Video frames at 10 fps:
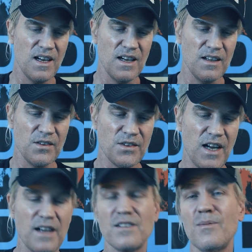is
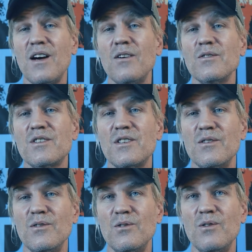tantamount
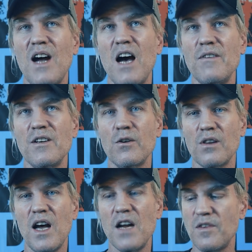to having your
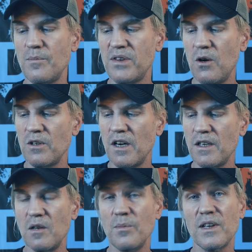life implode
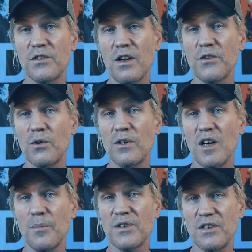on you, but it's also an
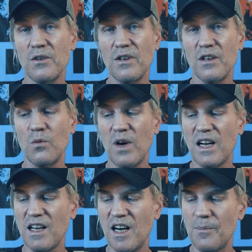opportunity to
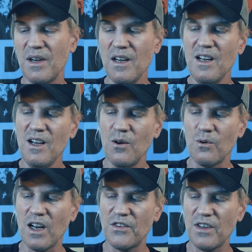wake up.
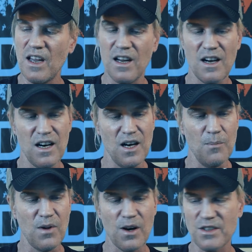When I say uh,
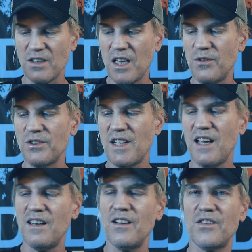Mark's a level
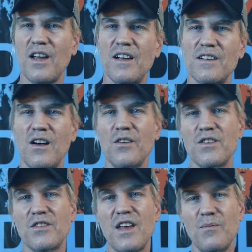10
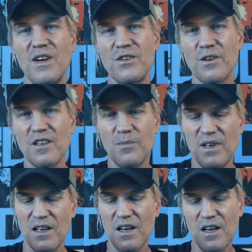Scientologist, that means you're going to
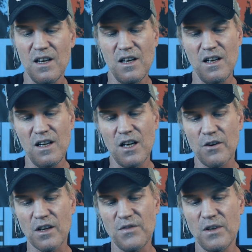be
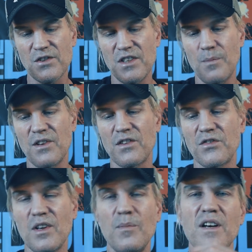hearing a few snippets of
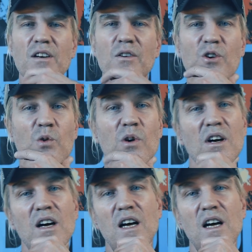somebody who,